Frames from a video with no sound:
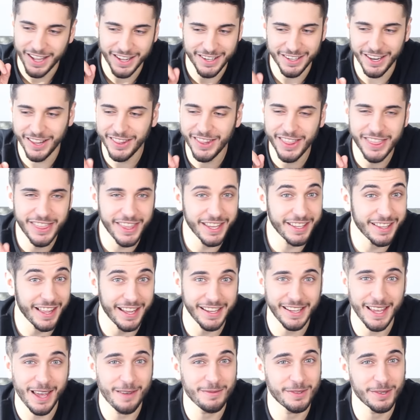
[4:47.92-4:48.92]
Another thing
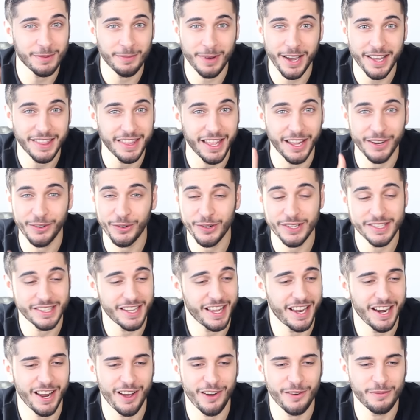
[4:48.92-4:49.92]
that came to mind that annoys
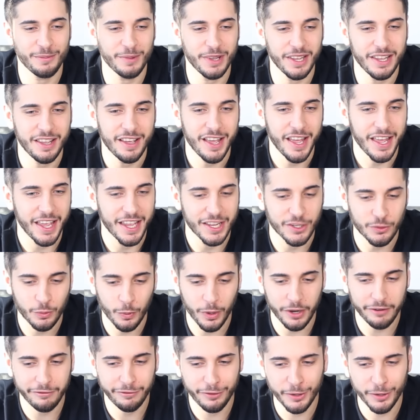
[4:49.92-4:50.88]
the hell out of me is when,